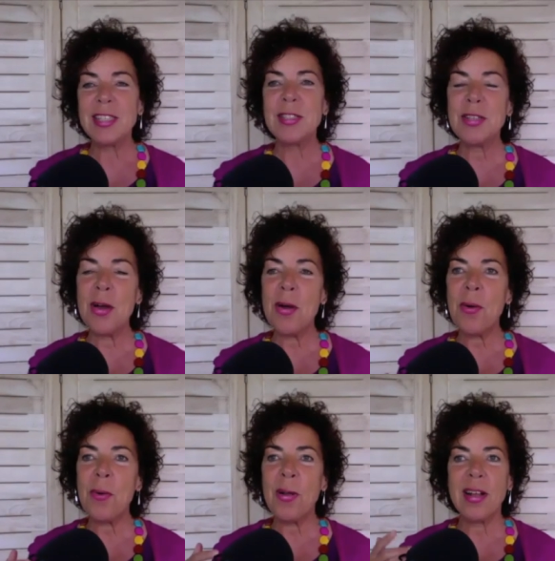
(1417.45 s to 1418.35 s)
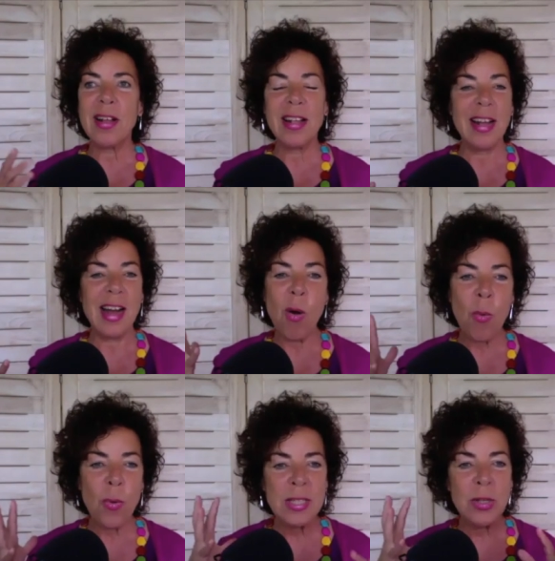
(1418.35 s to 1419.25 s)
Yeah. So
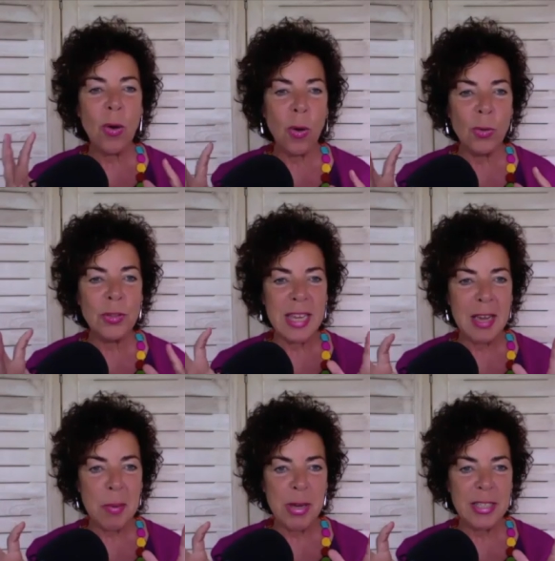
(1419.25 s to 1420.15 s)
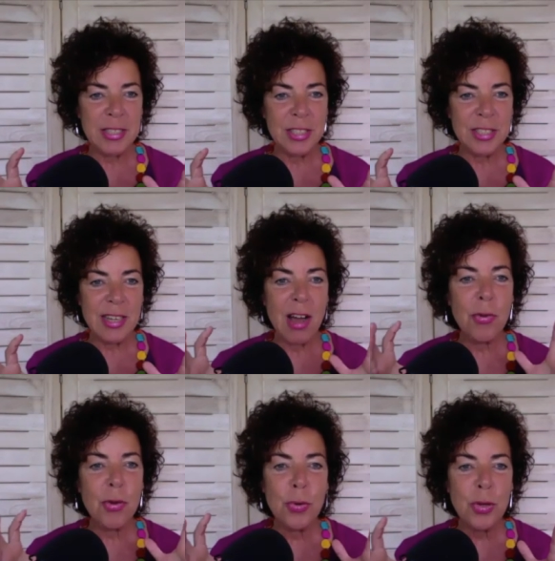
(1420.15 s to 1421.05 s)
always hold the image of
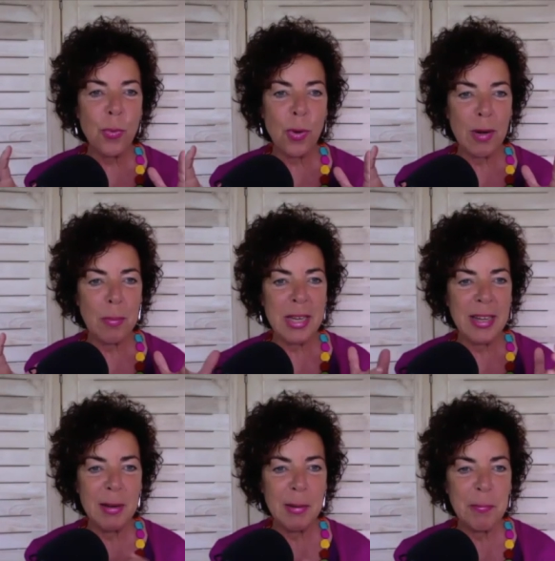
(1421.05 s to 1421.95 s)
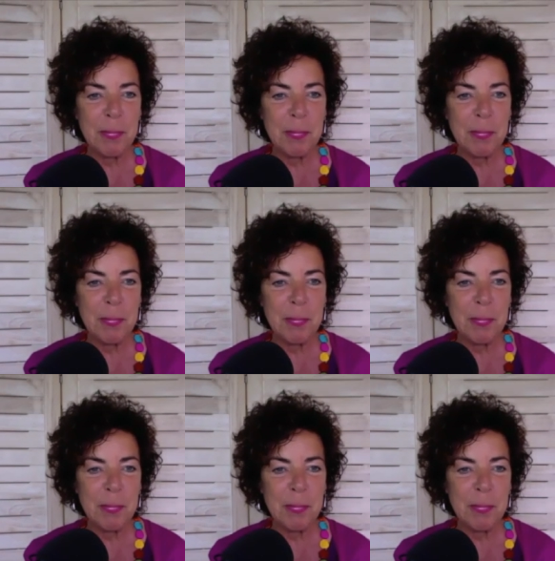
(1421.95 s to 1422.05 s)
who you want to become.